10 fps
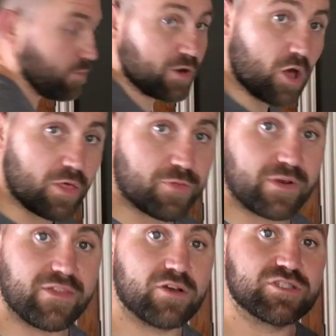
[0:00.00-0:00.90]
When all three
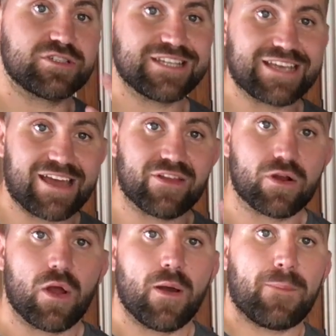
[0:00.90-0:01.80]
of those are
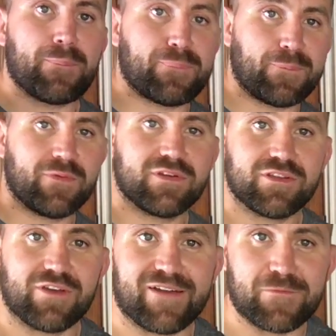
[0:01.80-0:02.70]
together,
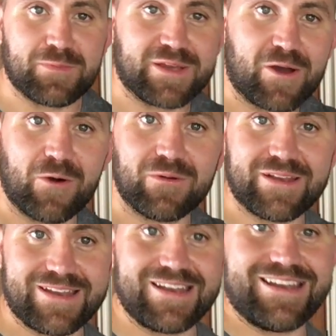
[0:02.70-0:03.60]
you have a big old
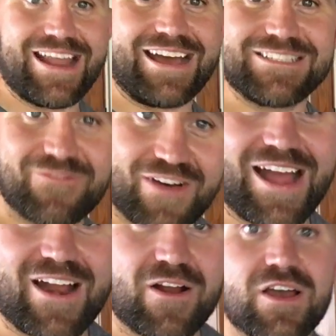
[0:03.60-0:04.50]
nice
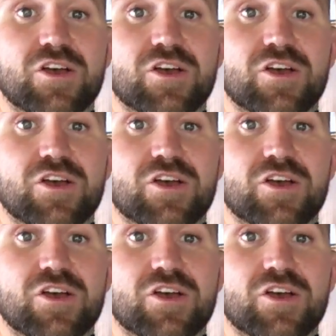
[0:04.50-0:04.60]
fire.